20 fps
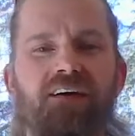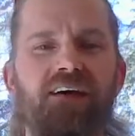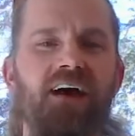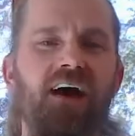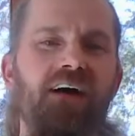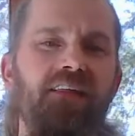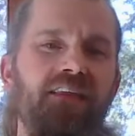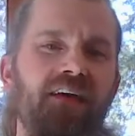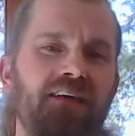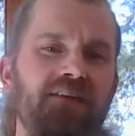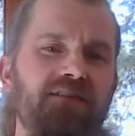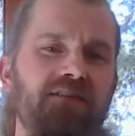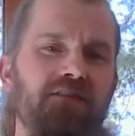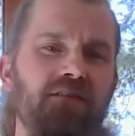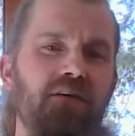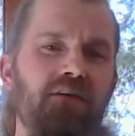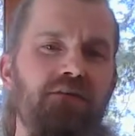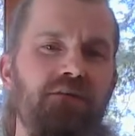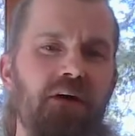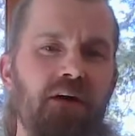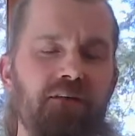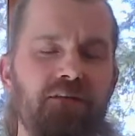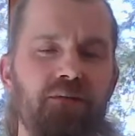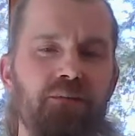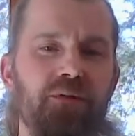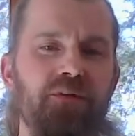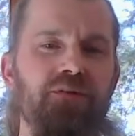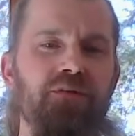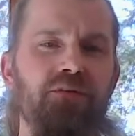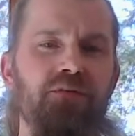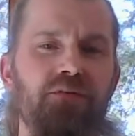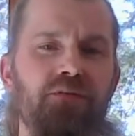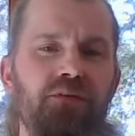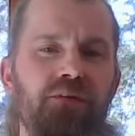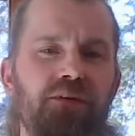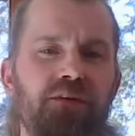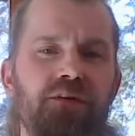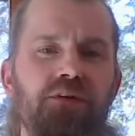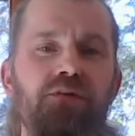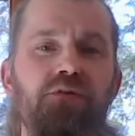And that's so far from the
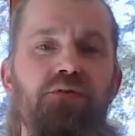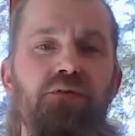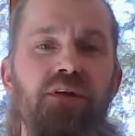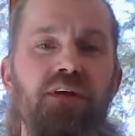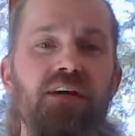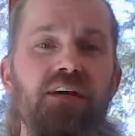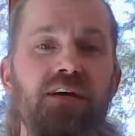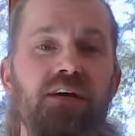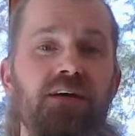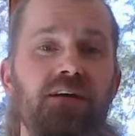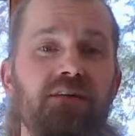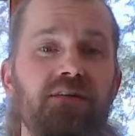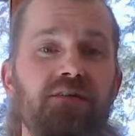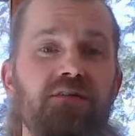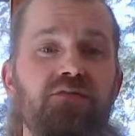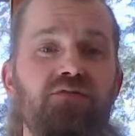truth. You need